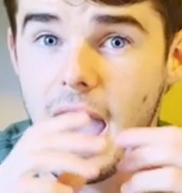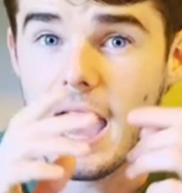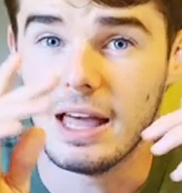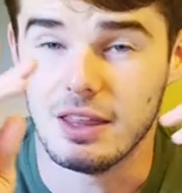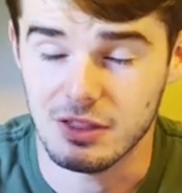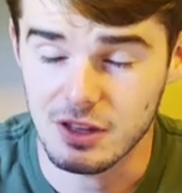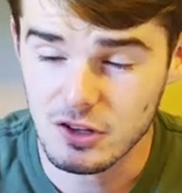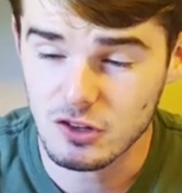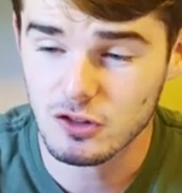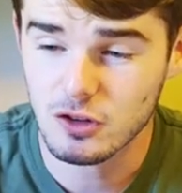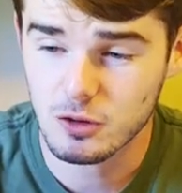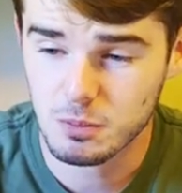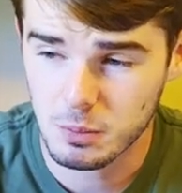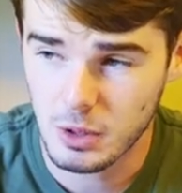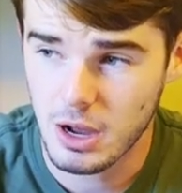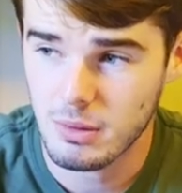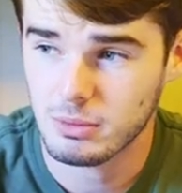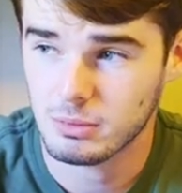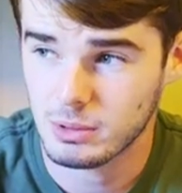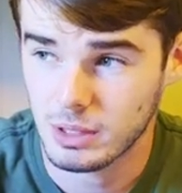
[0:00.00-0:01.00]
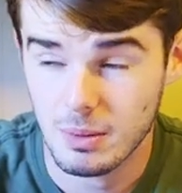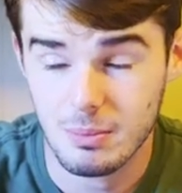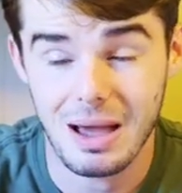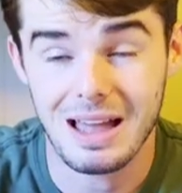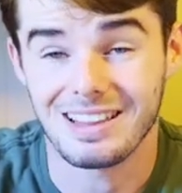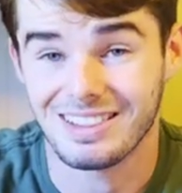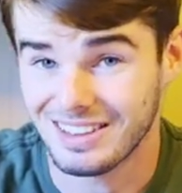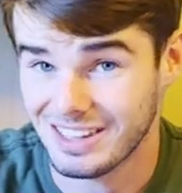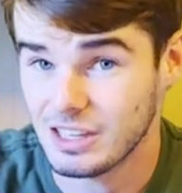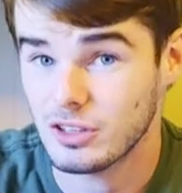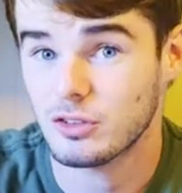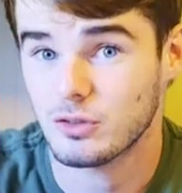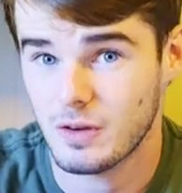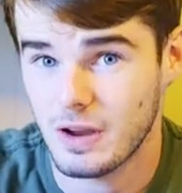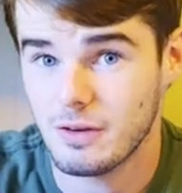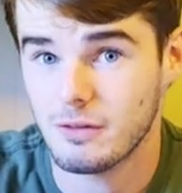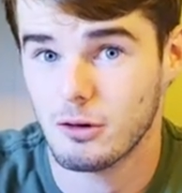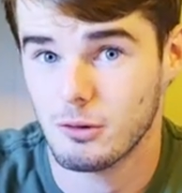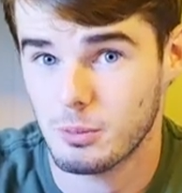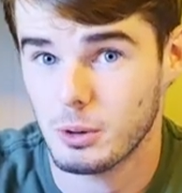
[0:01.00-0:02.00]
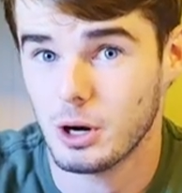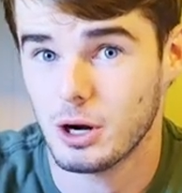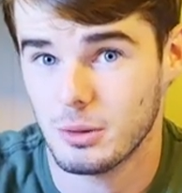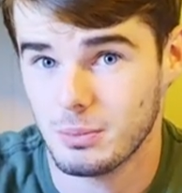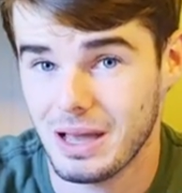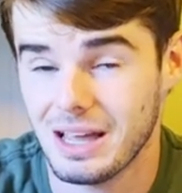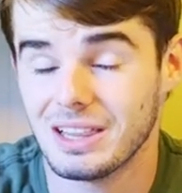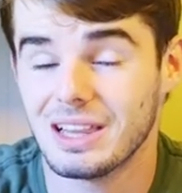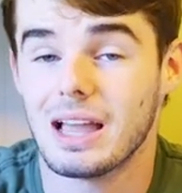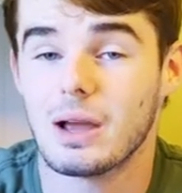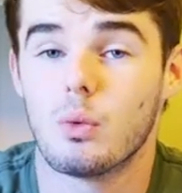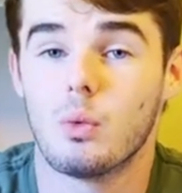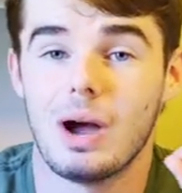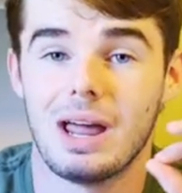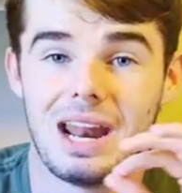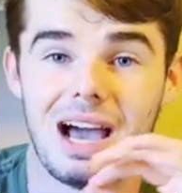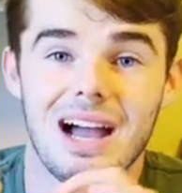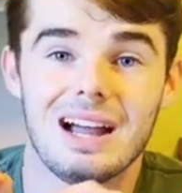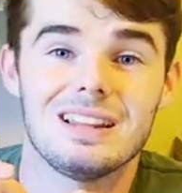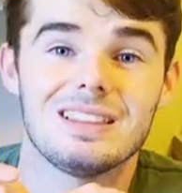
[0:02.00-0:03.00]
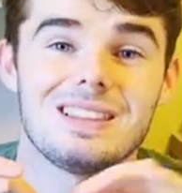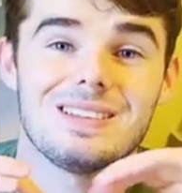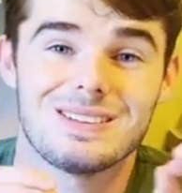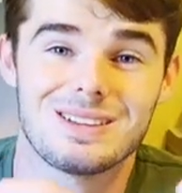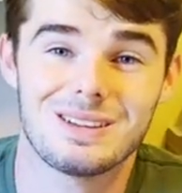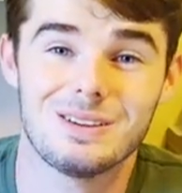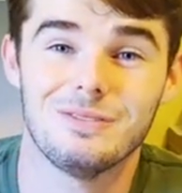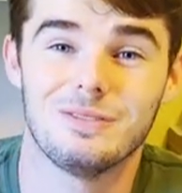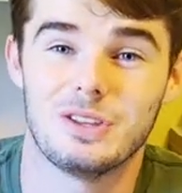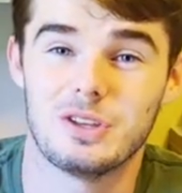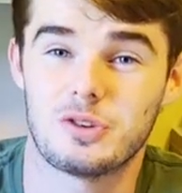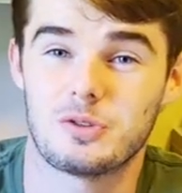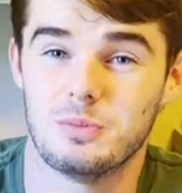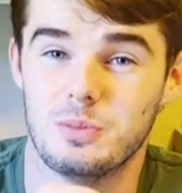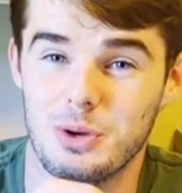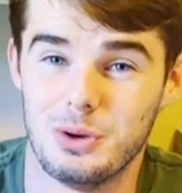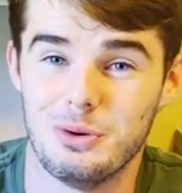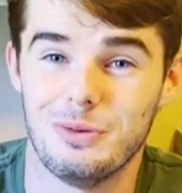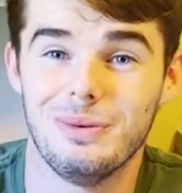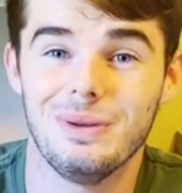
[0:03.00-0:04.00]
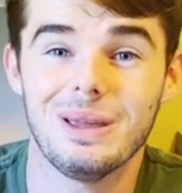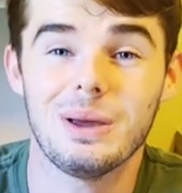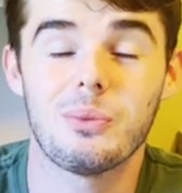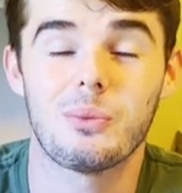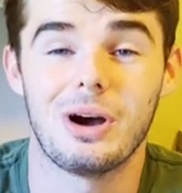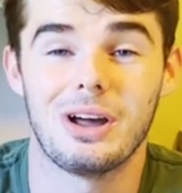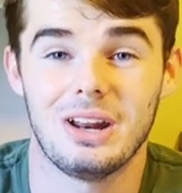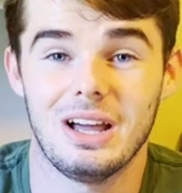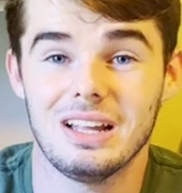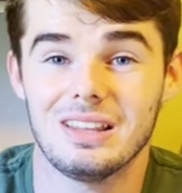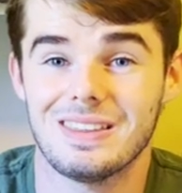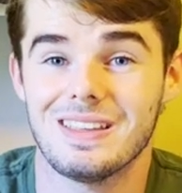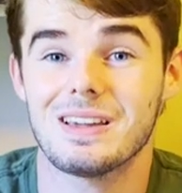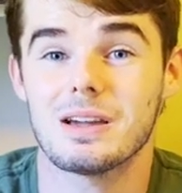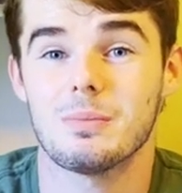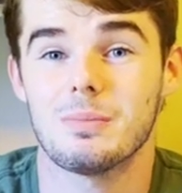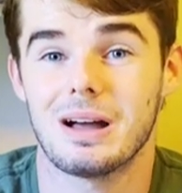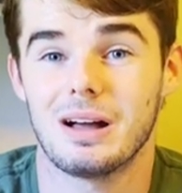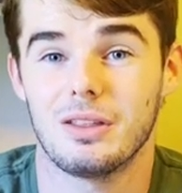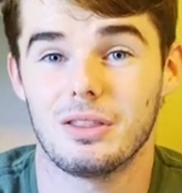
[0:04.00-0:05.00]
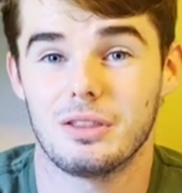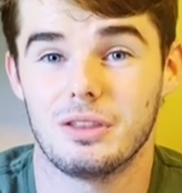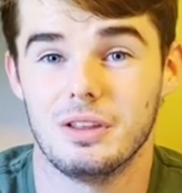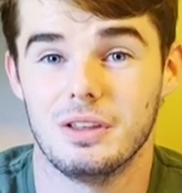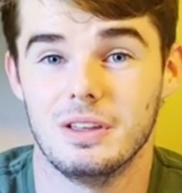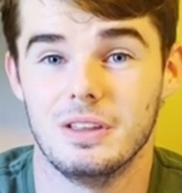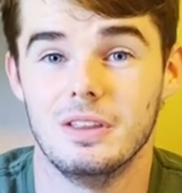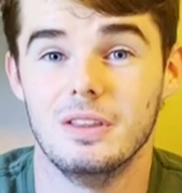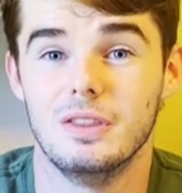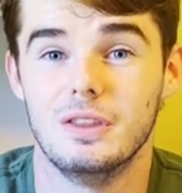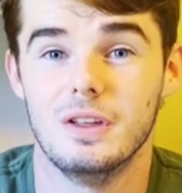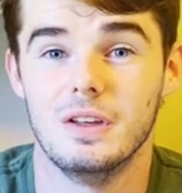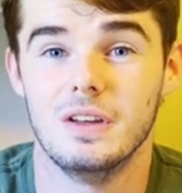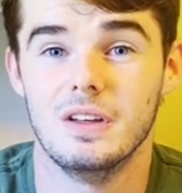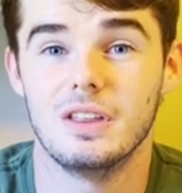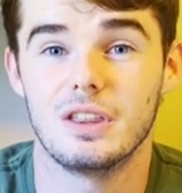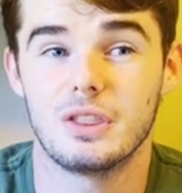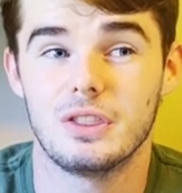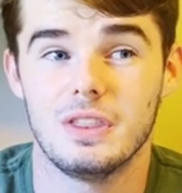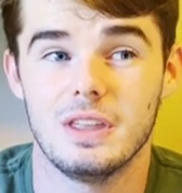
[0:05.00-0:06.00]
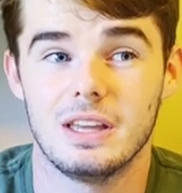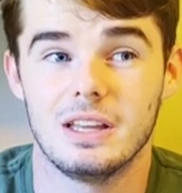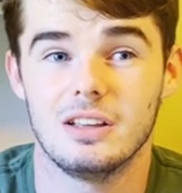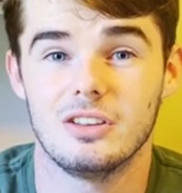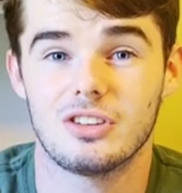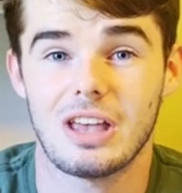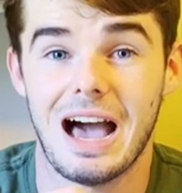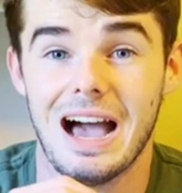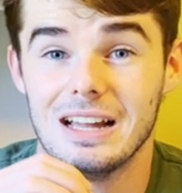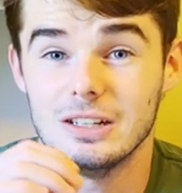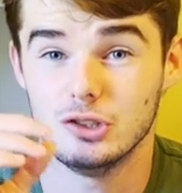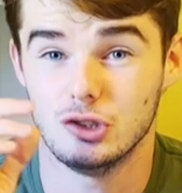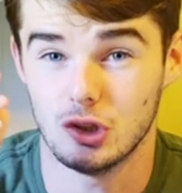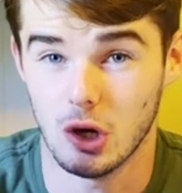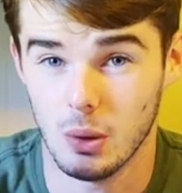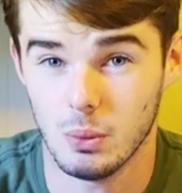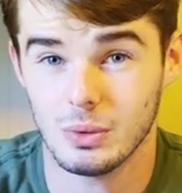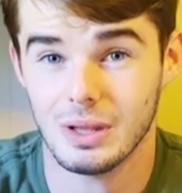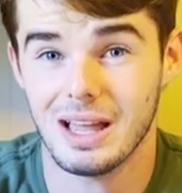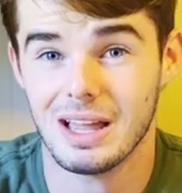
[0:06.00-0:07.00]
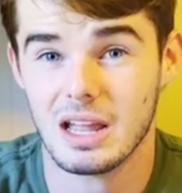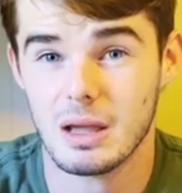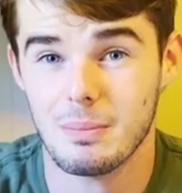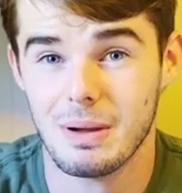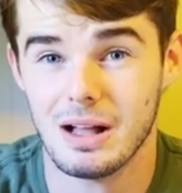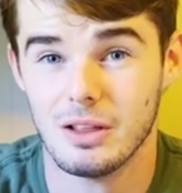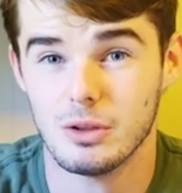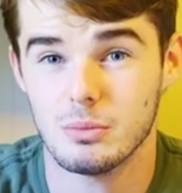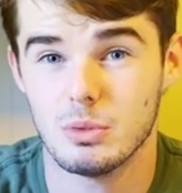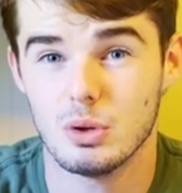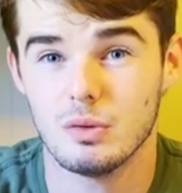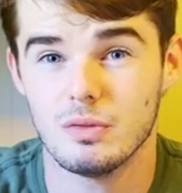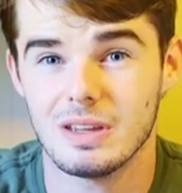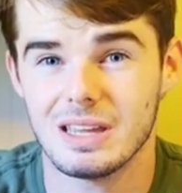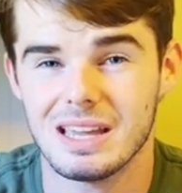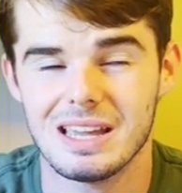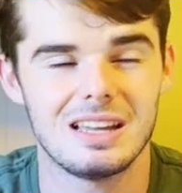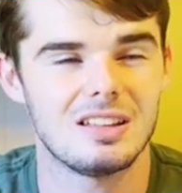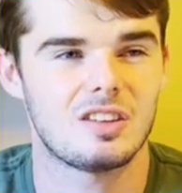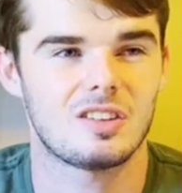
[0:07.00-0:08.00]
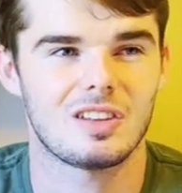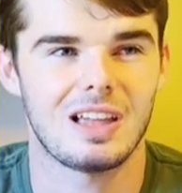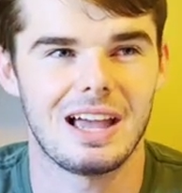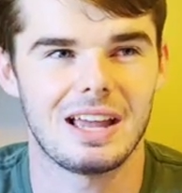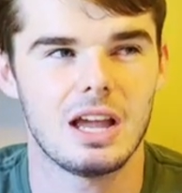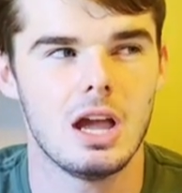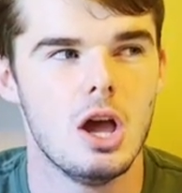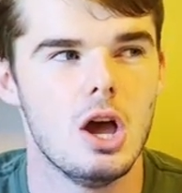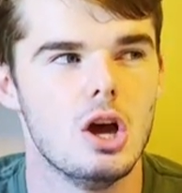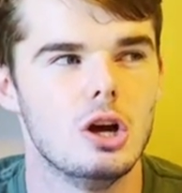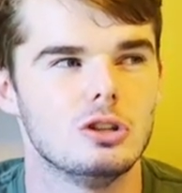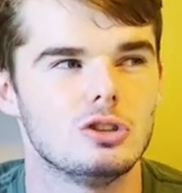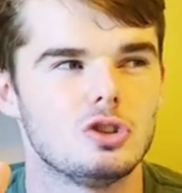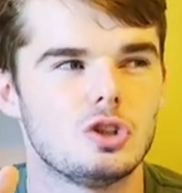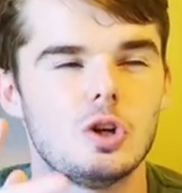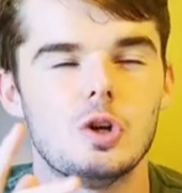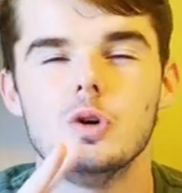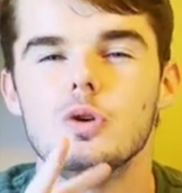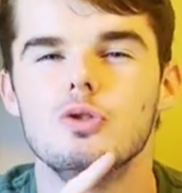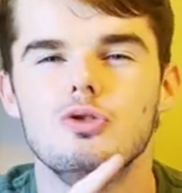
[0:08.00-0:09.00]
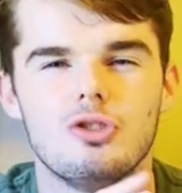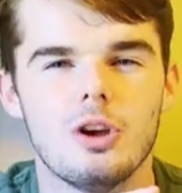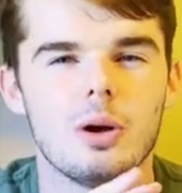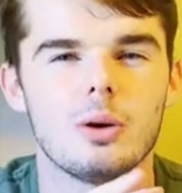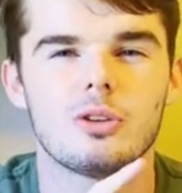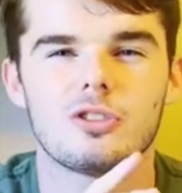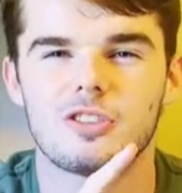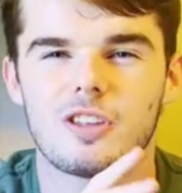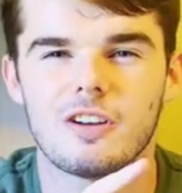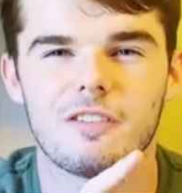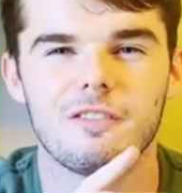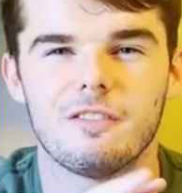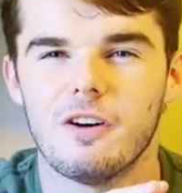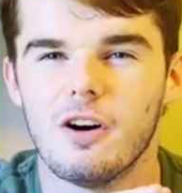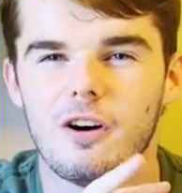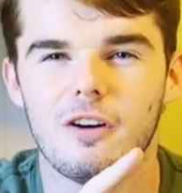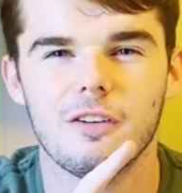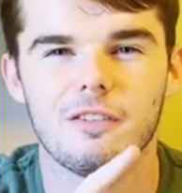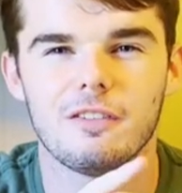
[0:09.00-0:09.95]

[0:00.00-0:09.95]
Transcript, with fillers: And this is probably my least favorite part about, like when I think of this movie, when I think about the, the things I don't like about the movie, it's like two jokes that fall